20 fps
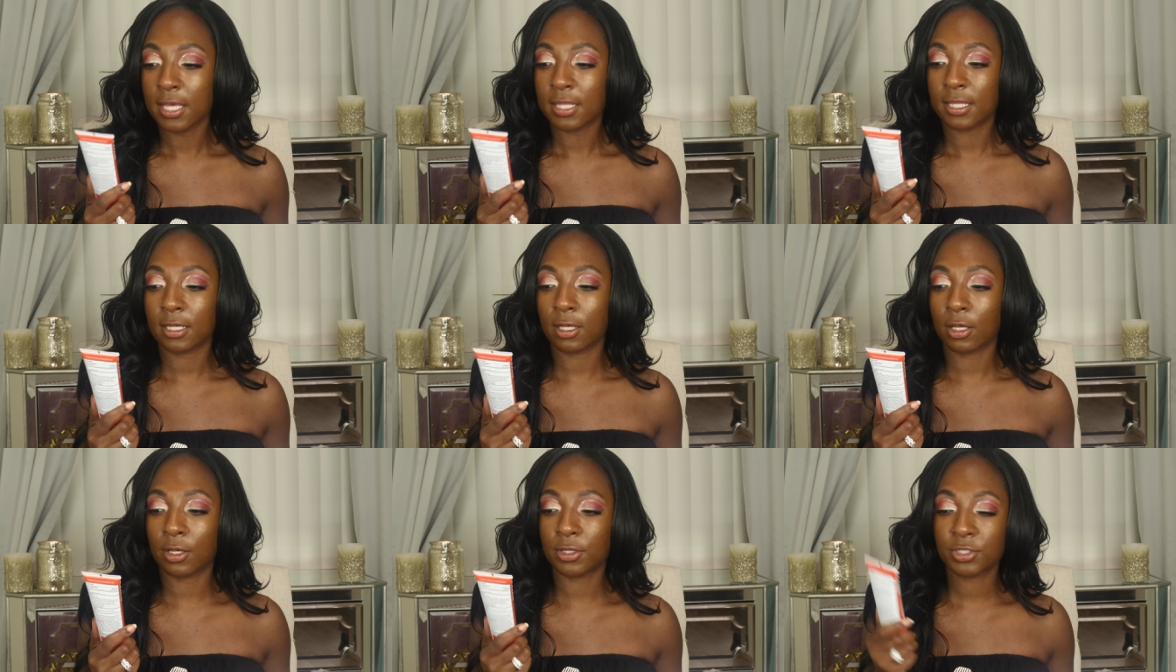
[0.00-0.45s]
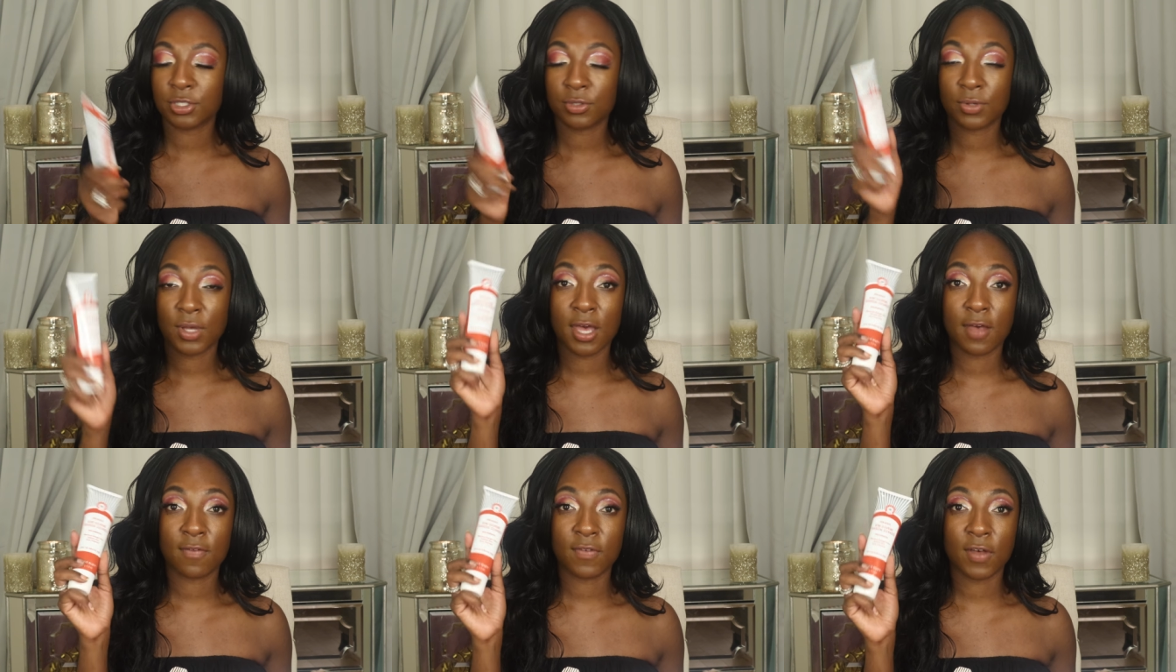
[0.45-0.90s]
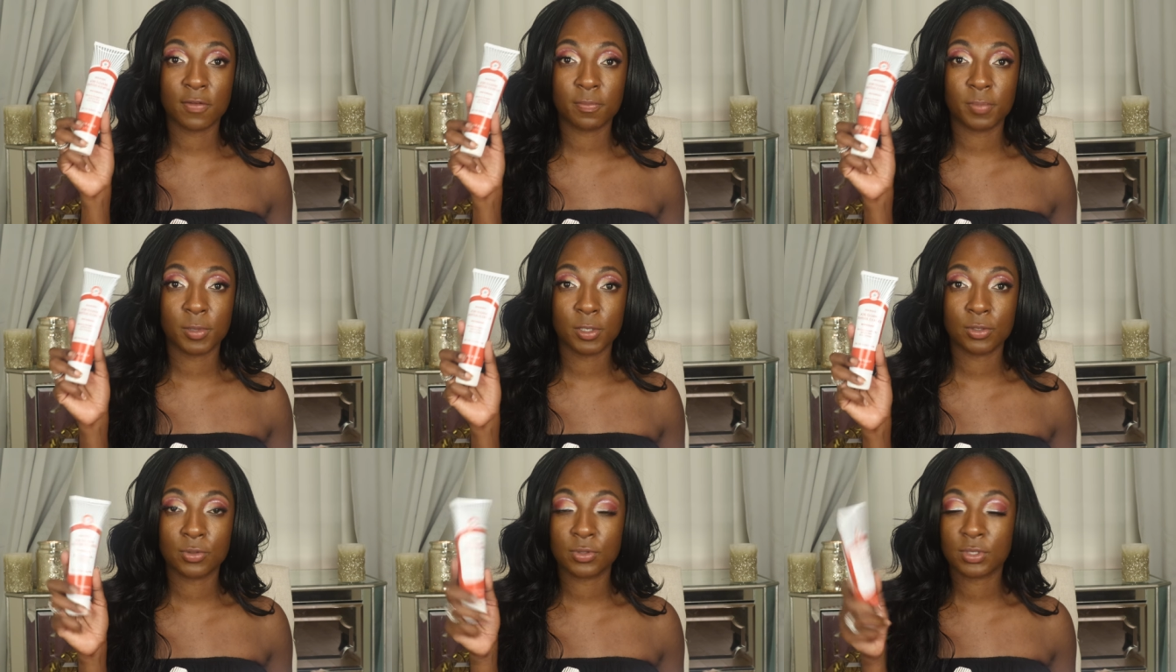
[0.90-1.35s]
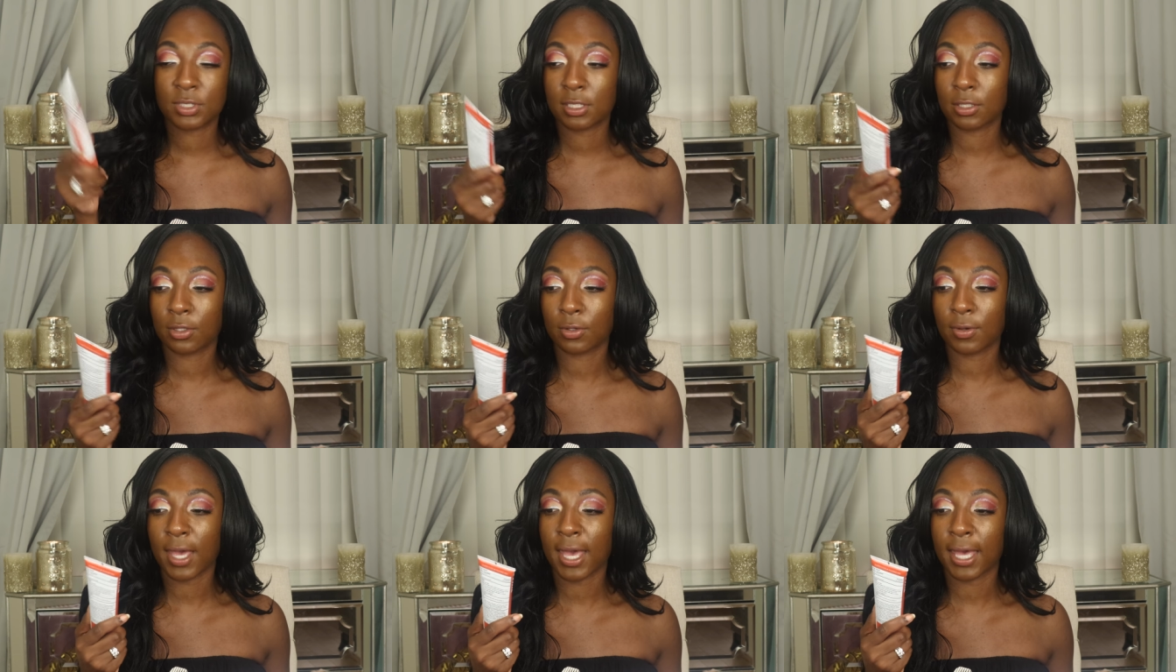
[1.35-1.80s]
They also have, I've been
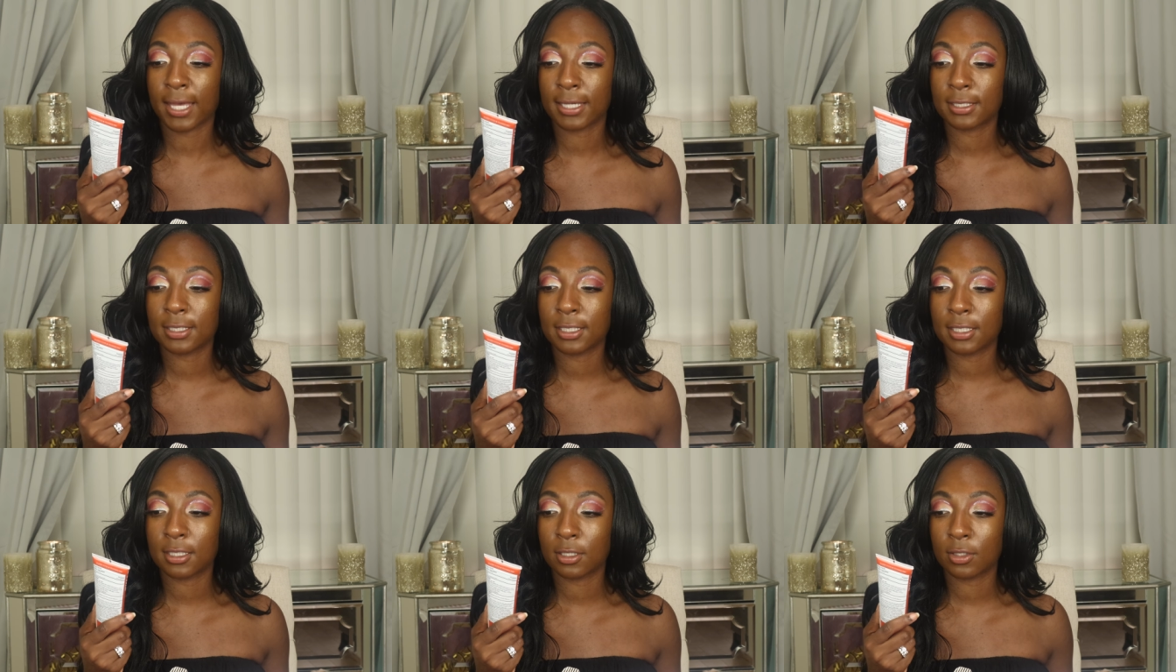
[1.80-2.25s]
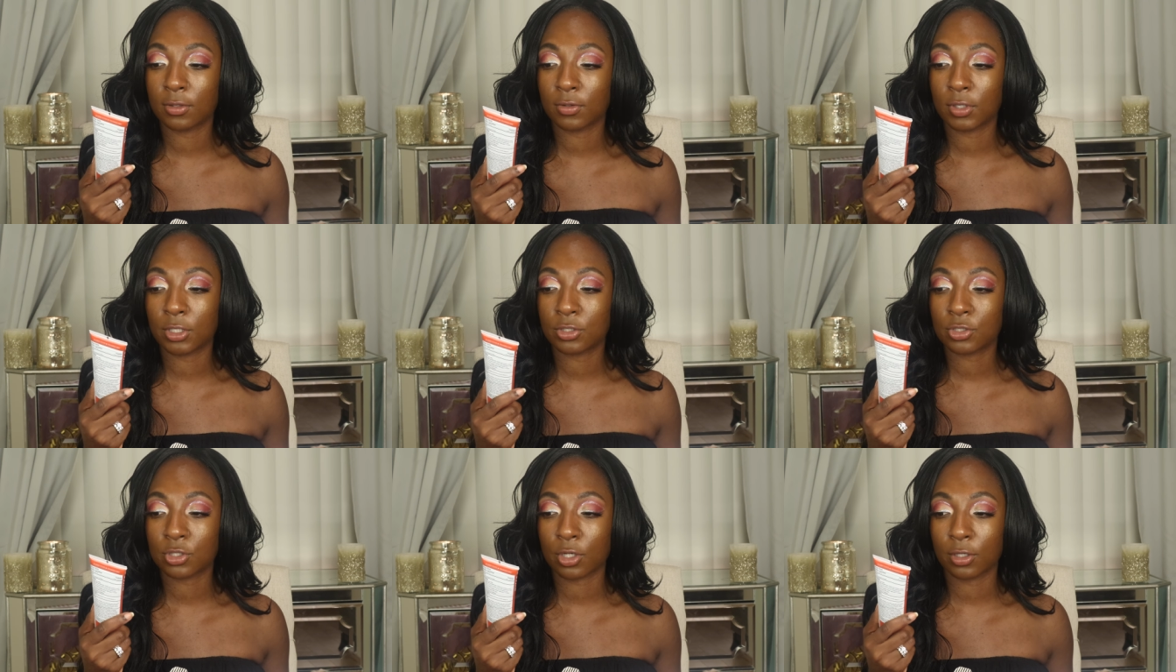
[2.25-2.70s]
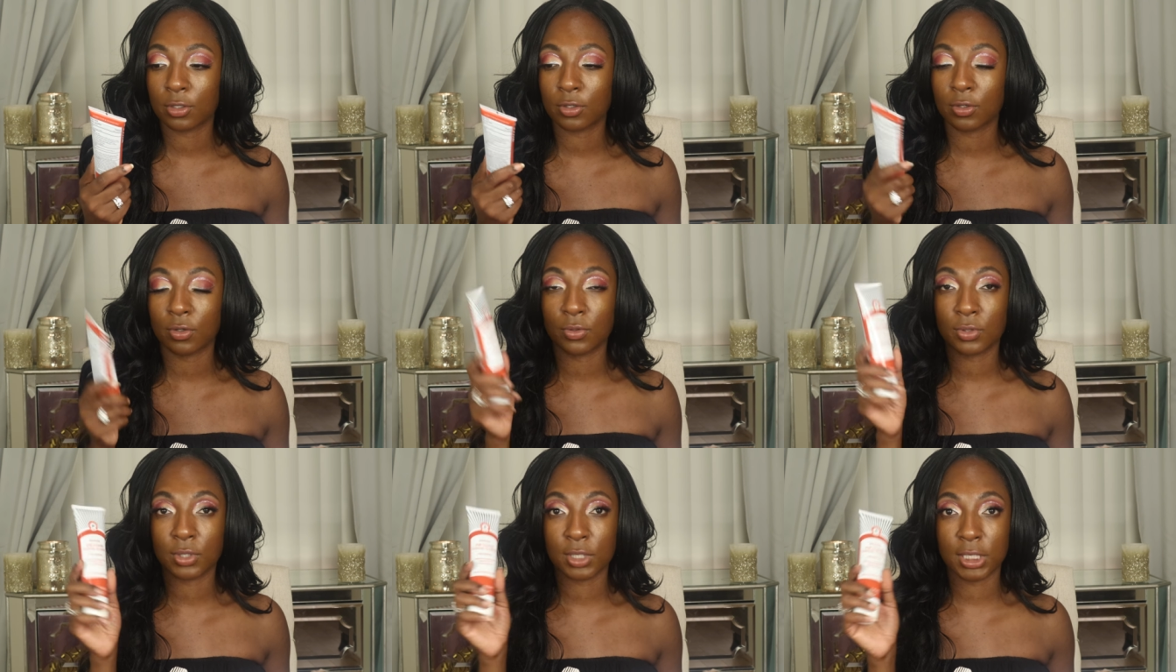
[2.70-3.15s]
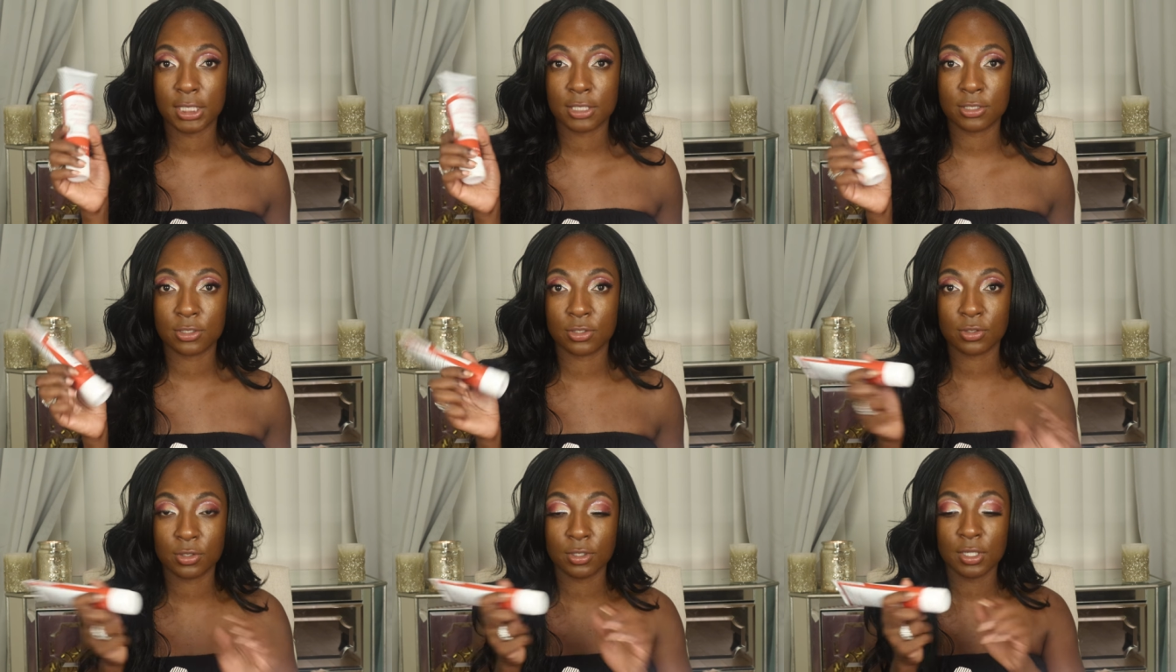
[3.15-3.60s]
using their acne clearing charcoal
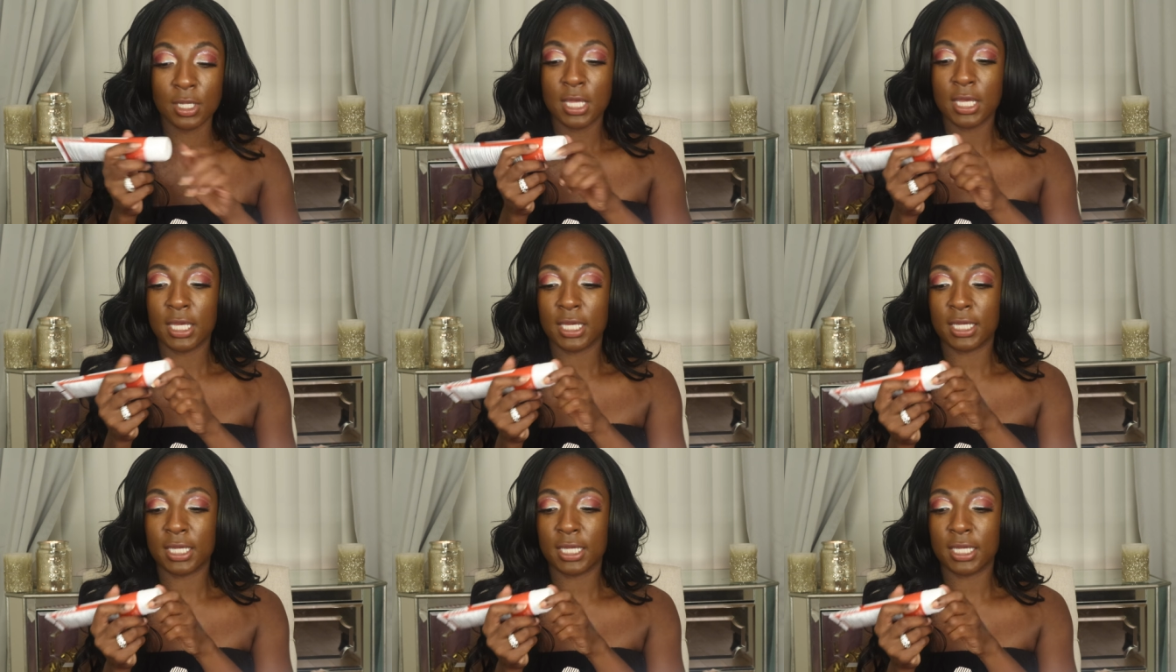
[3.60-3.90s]
cleanser.